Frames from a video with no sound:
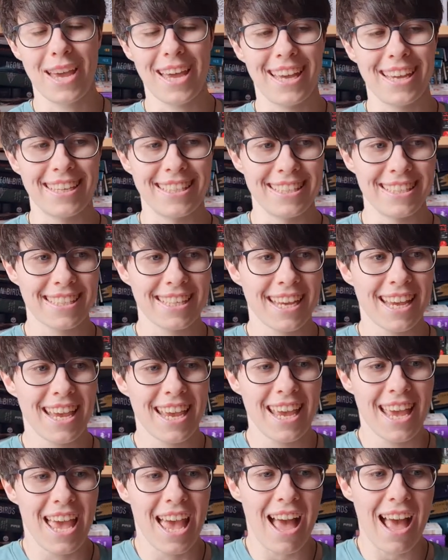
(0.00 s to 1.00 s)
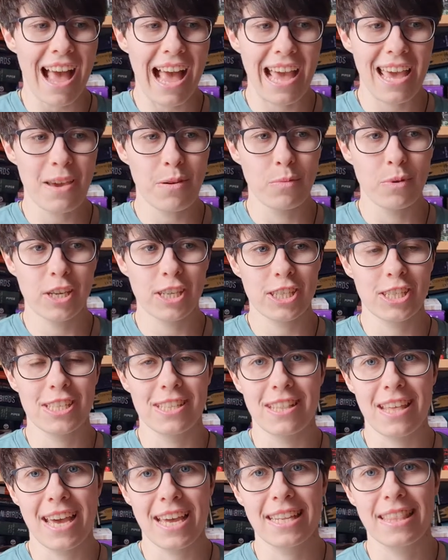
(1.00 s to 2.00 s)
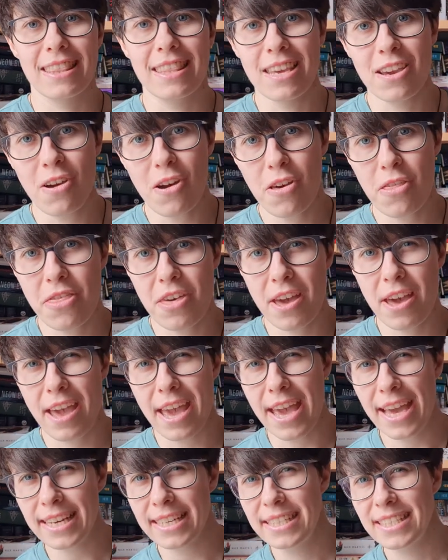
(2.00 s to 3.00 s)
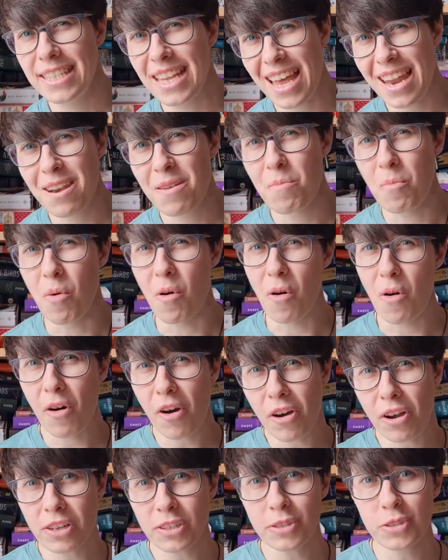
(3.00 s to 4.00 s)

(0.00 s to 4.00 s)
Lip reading: And I wish that the author had done more